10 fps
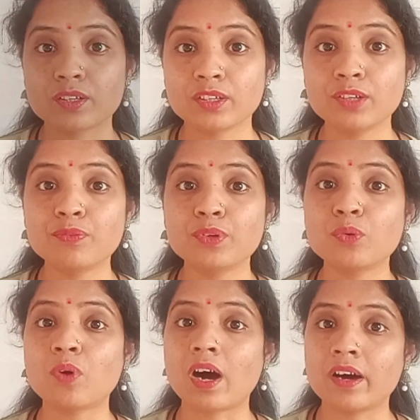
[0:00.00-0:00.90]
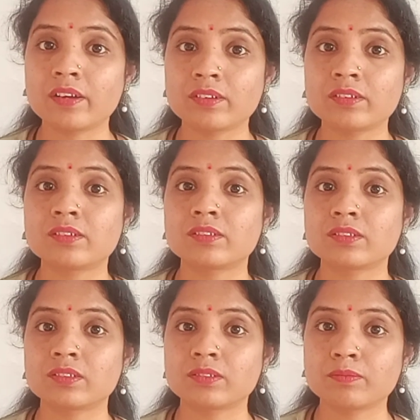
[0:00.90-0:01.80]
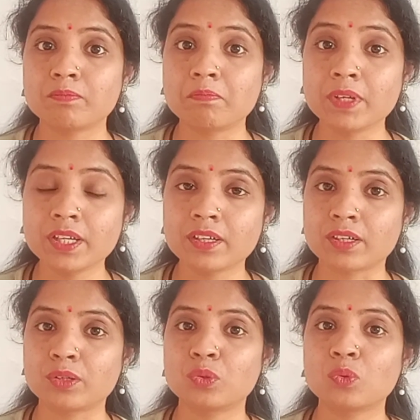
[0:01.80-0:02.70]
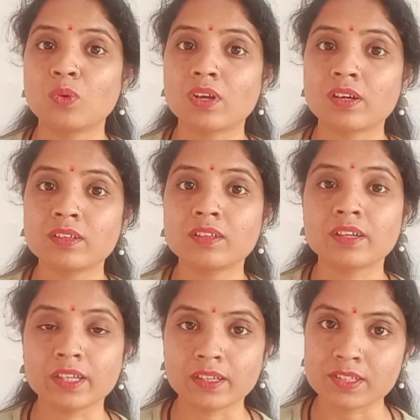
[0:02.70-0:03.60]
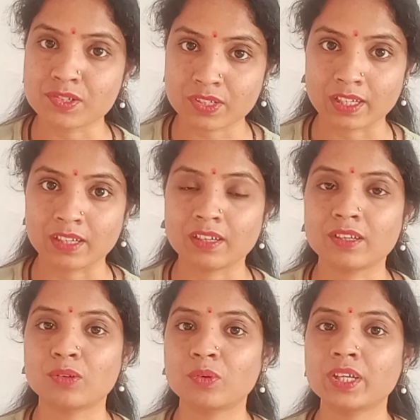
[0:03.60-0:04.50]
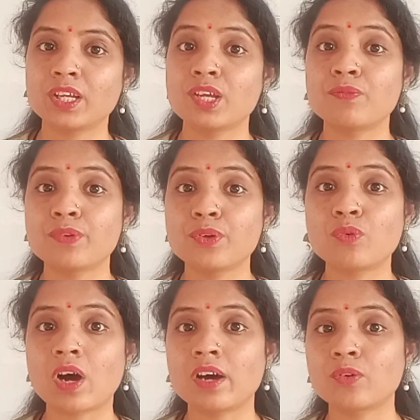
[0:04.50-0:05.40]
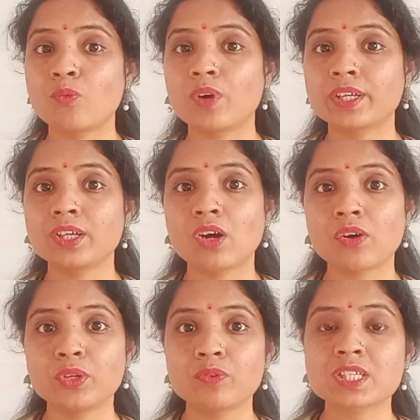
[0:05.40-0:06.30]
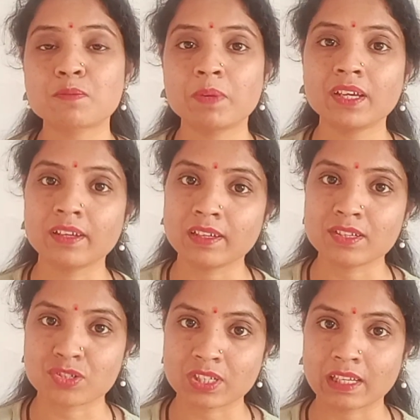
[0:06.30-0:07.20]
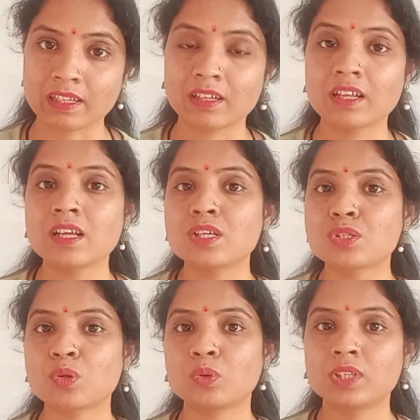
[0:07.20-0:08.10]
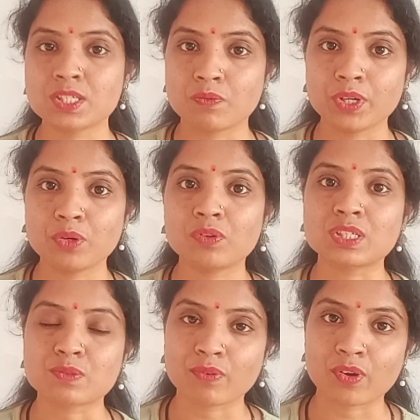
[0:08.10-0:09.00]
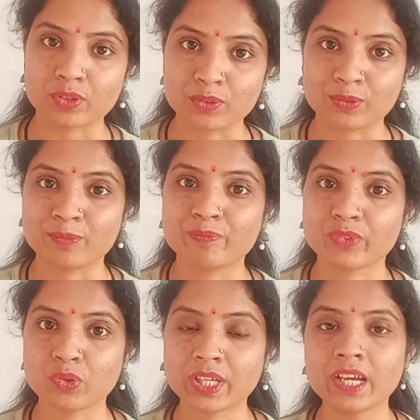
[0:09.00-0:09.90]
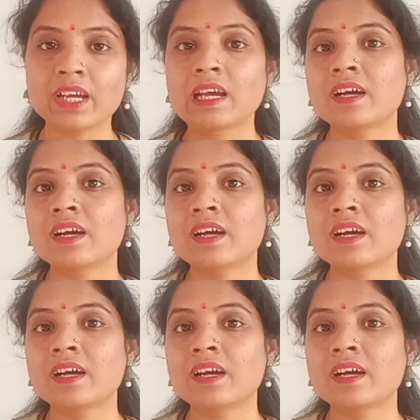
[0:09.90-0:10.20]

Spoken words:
If you are a beginner to learn the English skill, okay, if you are working on your speaking English skill, so this video is for you. Okay,